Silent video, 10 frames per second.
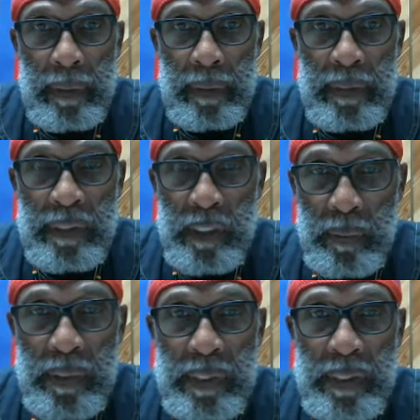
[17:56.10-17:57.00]

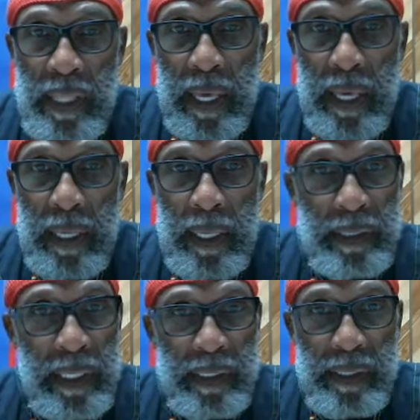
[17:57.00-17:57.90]
Simple as that. As
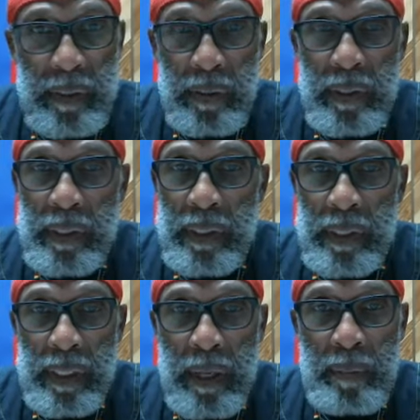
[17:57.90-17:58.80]
I said earlier
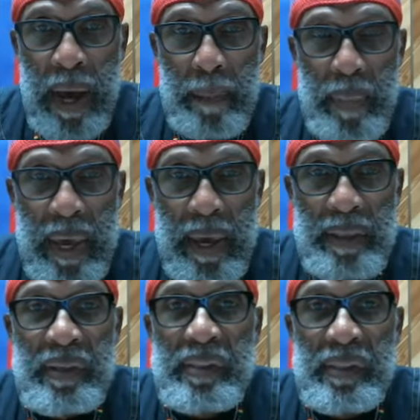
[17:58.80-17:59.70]
today, my path
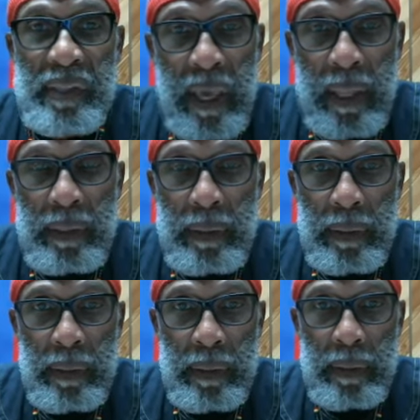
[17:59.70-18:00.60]
is set.
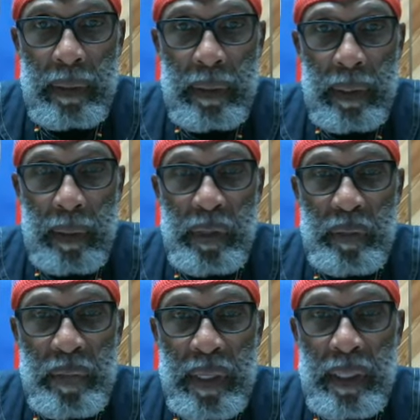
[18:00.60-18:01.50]
I'm
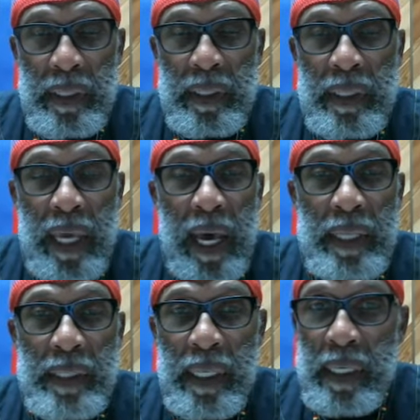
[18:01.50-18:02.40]
committed into
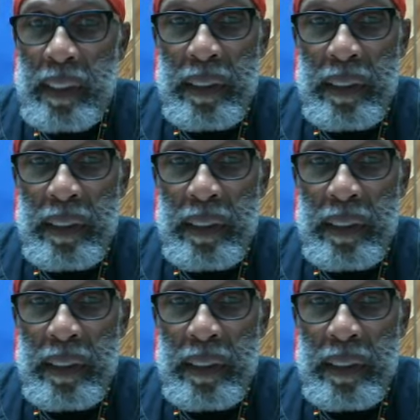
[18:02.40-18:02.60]
Yah's hands.